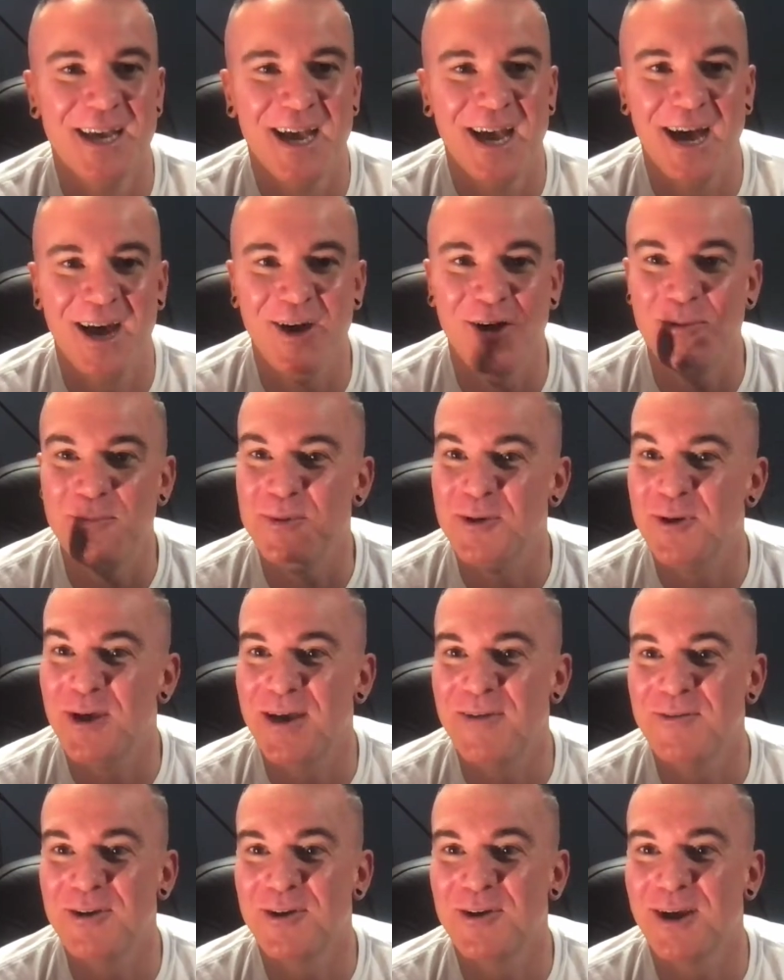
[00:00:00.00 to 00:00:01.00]
I hope you
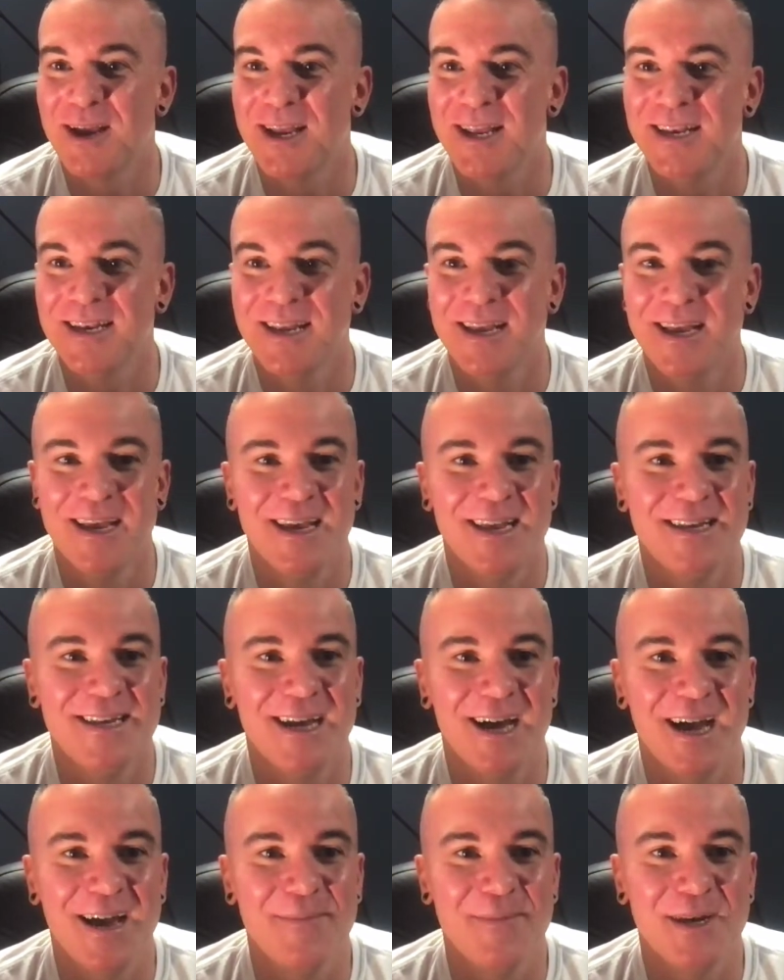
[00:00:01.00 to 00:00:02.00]
have a great
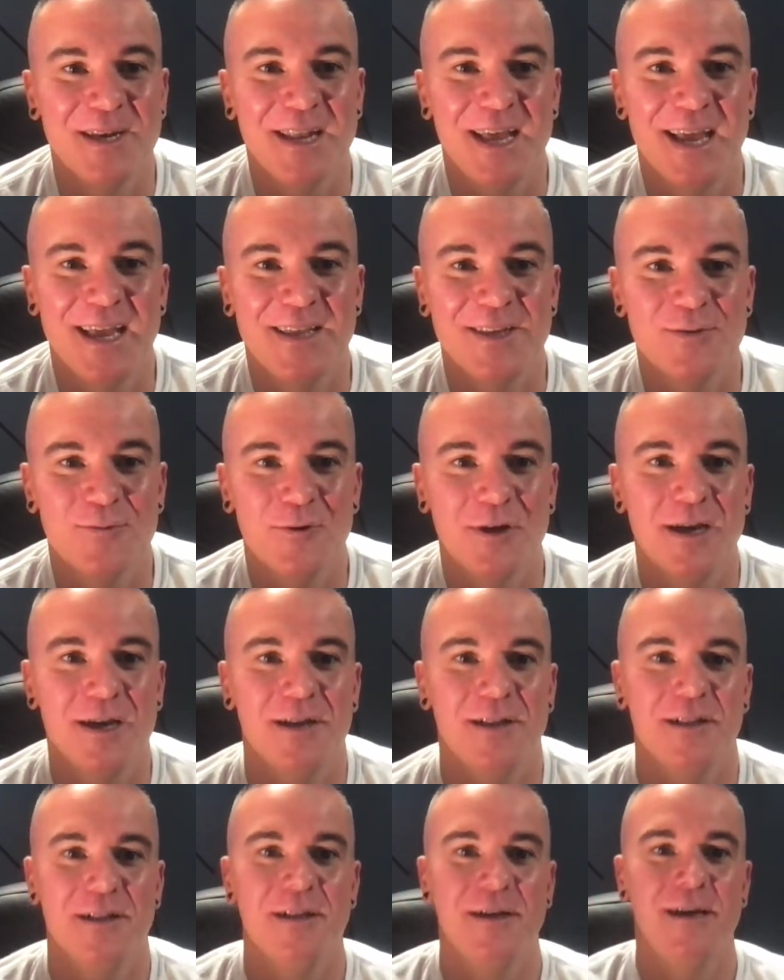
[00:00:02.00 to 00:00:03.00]
time today as
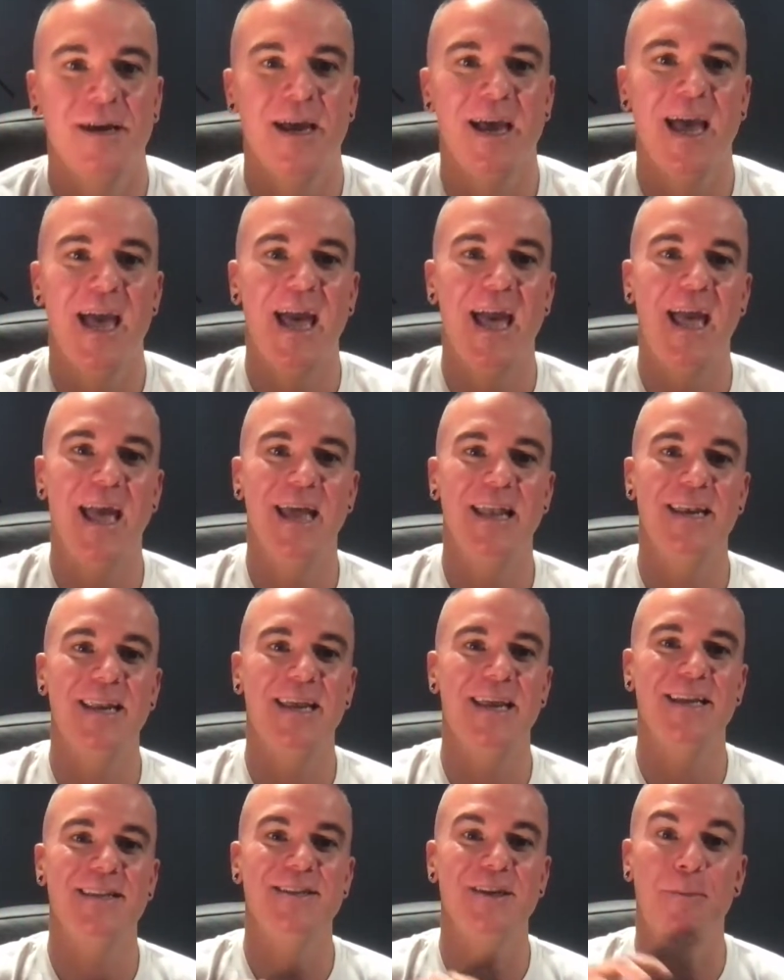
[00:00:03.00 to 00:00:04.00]
well.
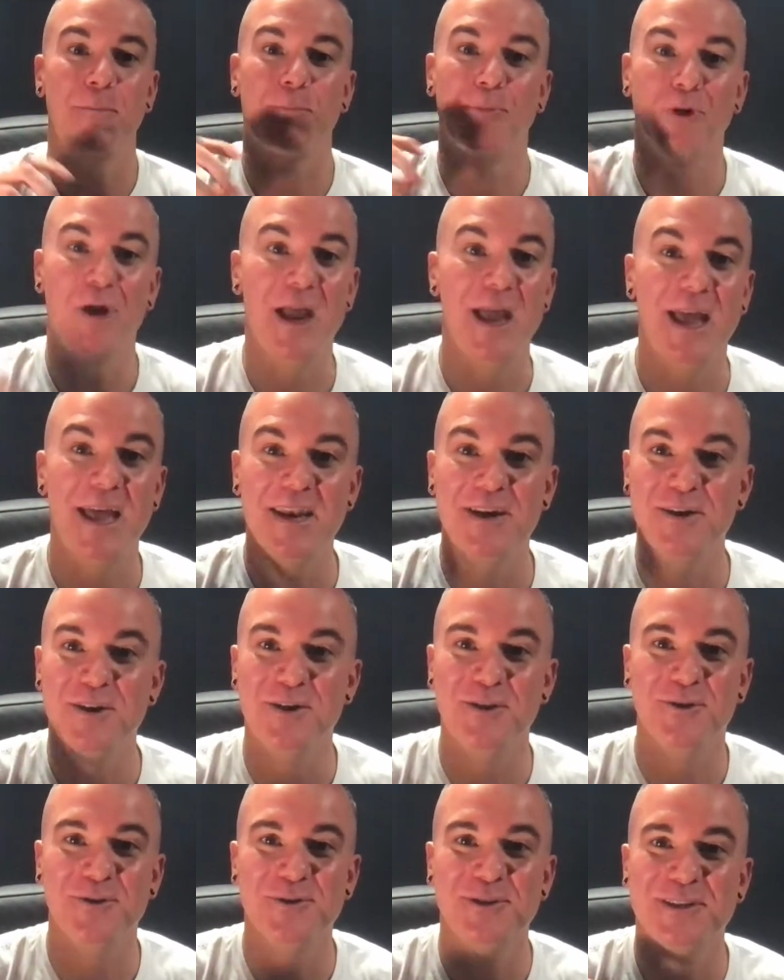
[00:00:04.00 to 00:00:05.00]
And it's a brand
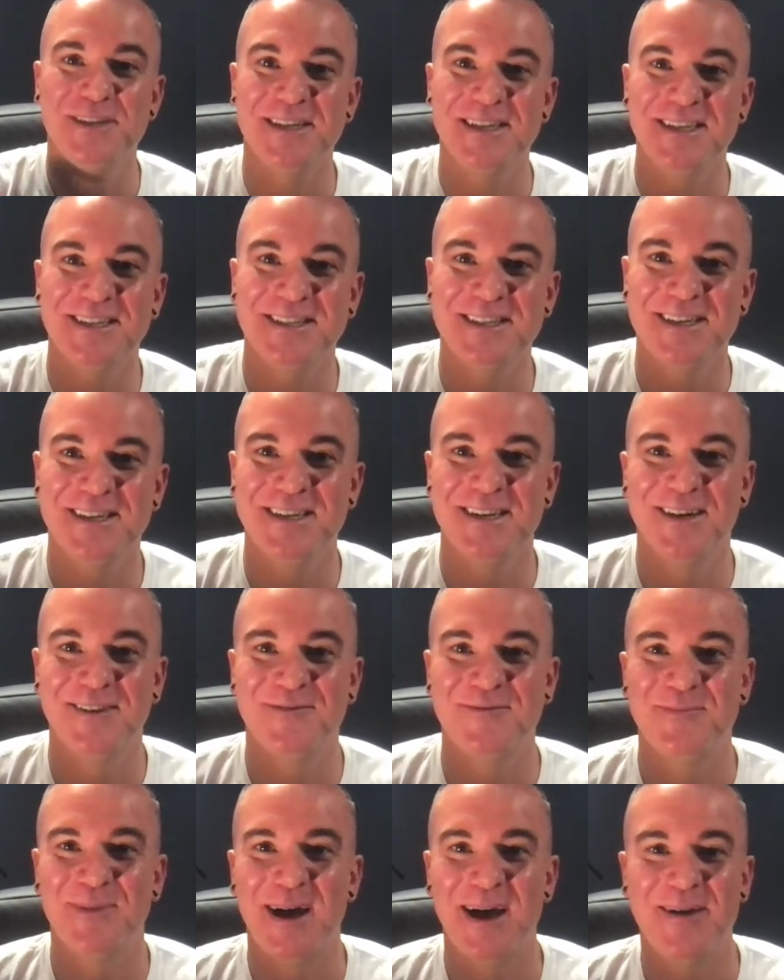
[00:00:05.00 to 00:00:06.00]
new season
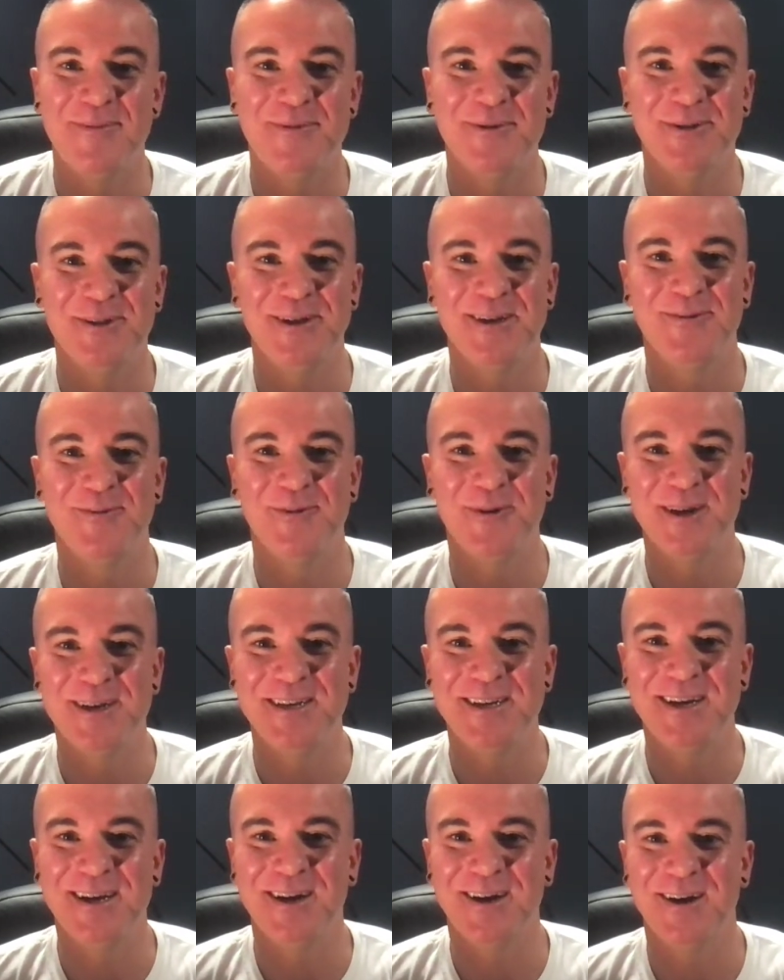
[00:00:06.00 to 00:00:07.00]
of Bible in 1
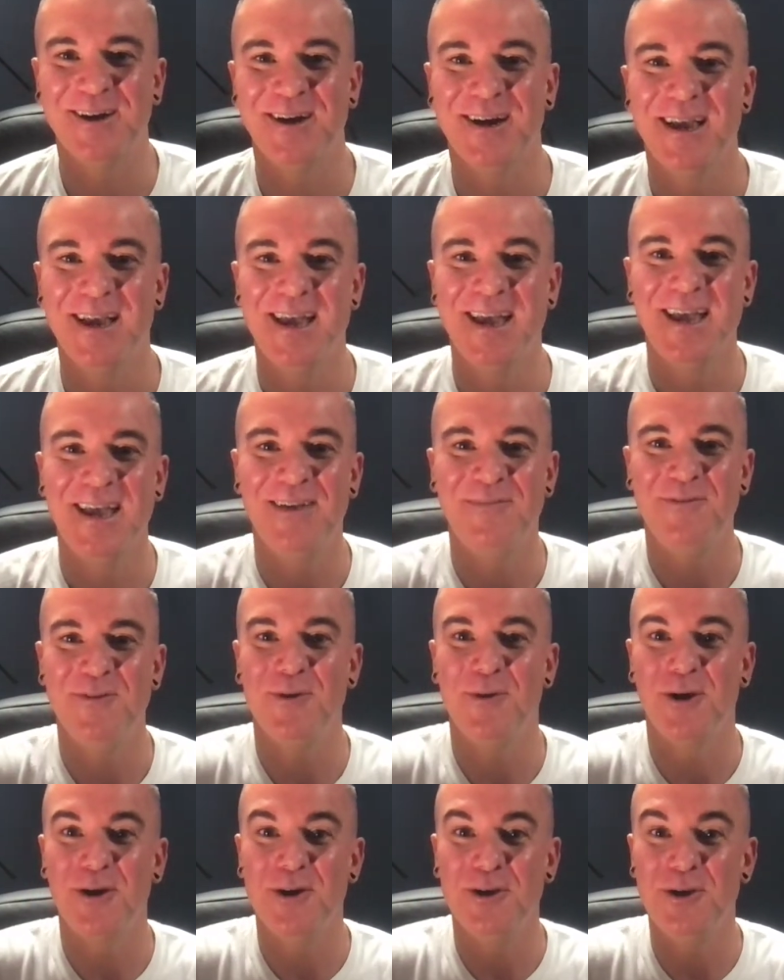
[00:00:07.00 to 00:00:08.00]
year. If you
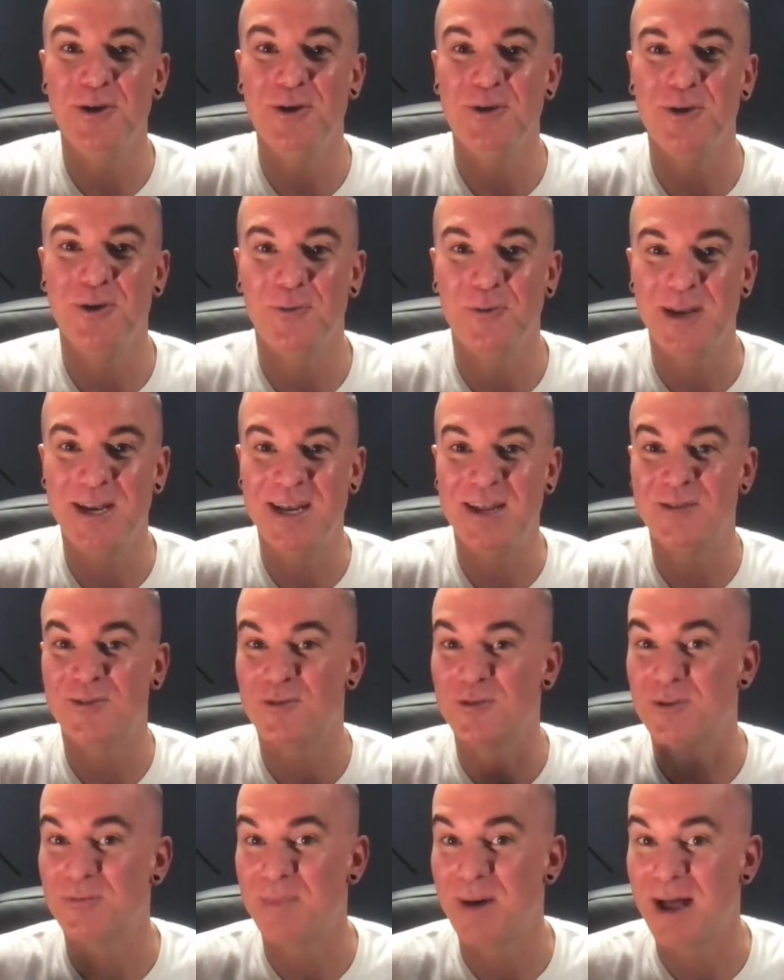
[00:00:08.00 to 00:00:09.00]
are new to reading through
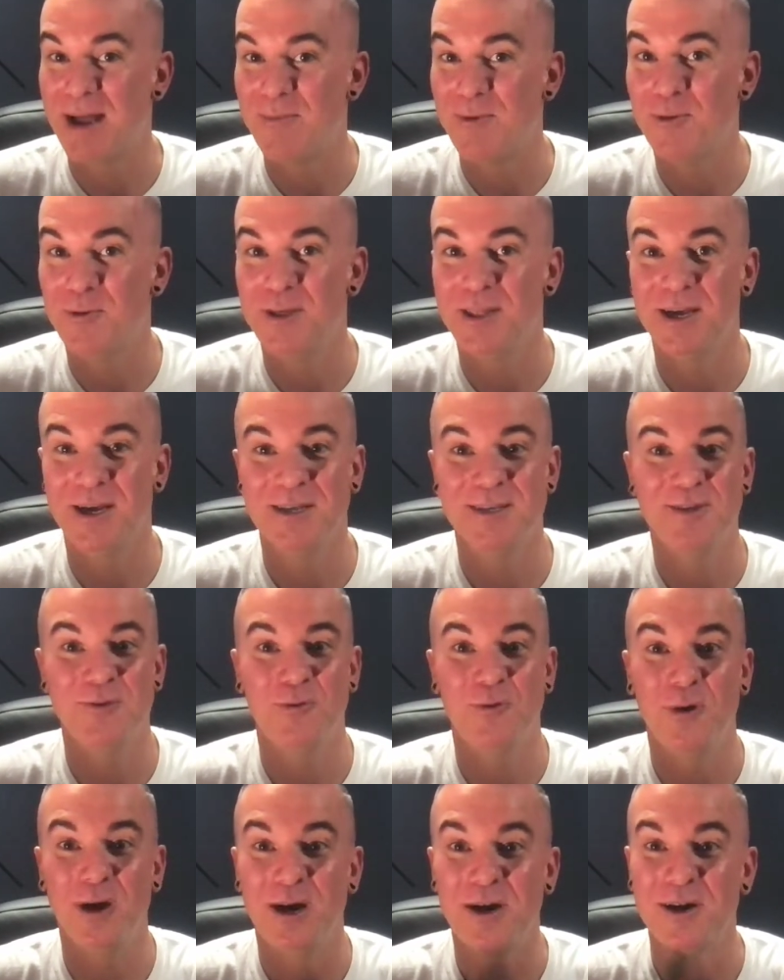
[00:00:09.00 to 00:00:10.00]
the Bible with us,
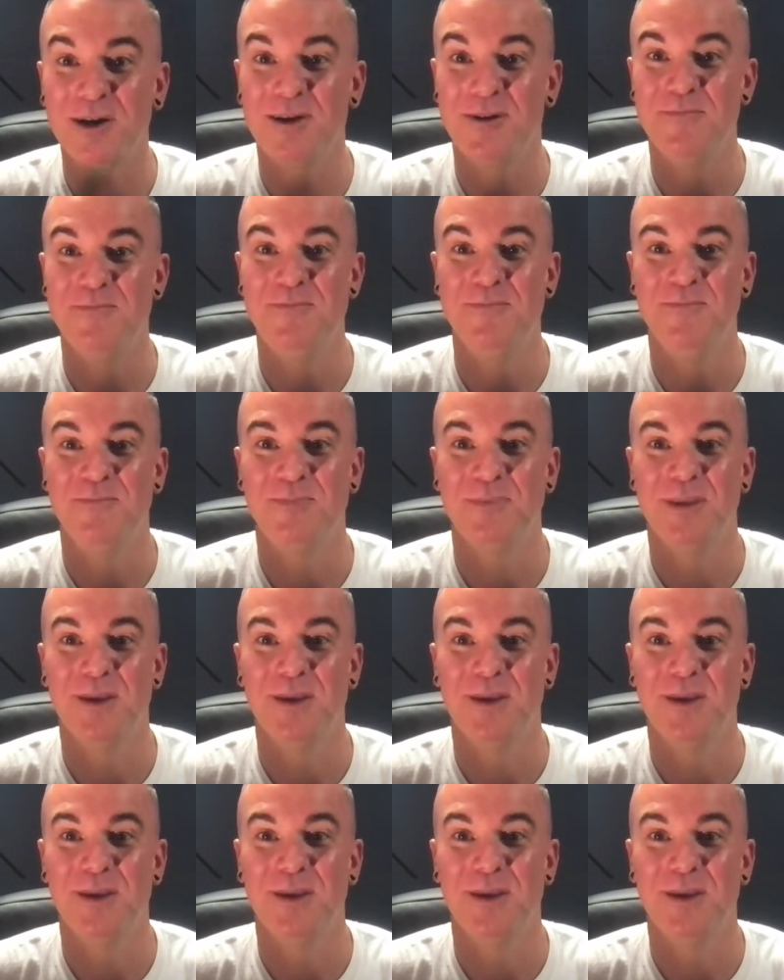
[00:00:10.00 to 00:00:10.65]
welcome.